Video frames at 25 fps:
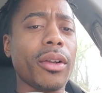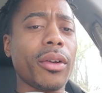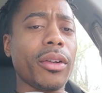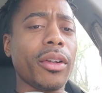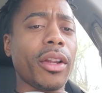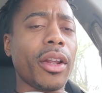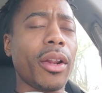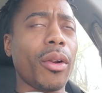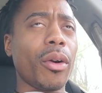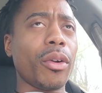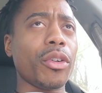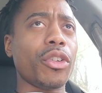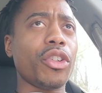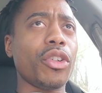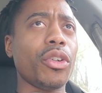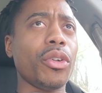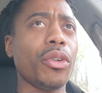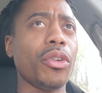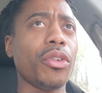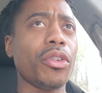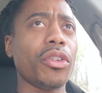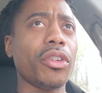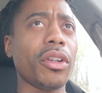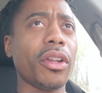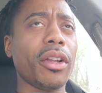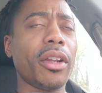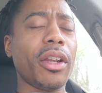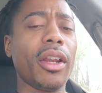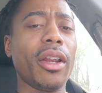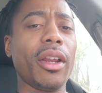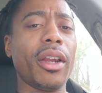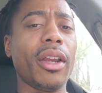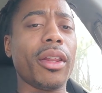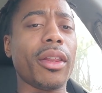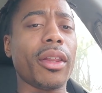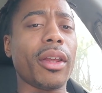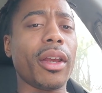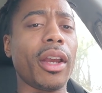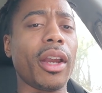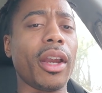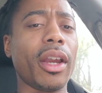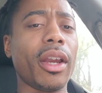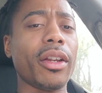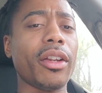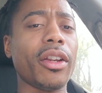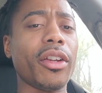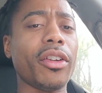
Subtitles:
They don't choose either hand,